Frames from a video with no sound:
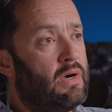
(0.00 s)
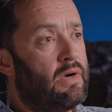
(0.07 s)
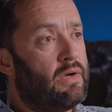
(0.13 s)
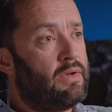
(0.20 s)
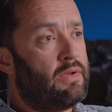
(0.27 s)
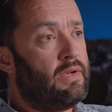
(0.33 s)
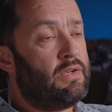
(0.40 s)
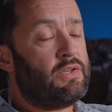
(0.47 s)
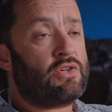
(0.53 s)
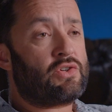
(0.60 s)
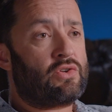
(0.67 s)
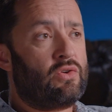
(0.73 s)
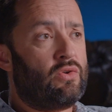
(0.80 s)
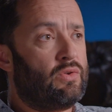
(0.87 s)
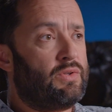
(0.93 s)
on an
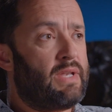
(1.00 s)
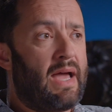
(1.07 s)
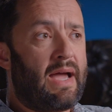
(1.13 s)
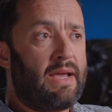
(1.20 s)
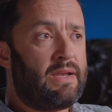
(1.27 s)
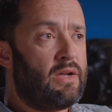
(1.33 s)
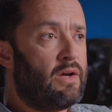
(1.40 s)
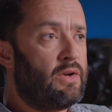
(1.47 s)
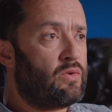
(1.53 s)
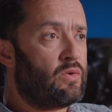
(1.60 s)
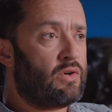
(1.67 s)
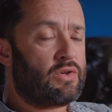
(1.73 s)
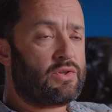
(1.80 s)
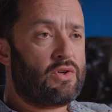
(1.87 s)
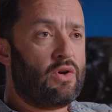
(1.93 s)
additional
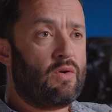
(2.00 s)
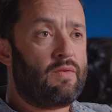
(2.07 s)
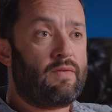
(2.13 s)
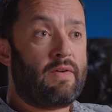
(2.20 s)
900 or so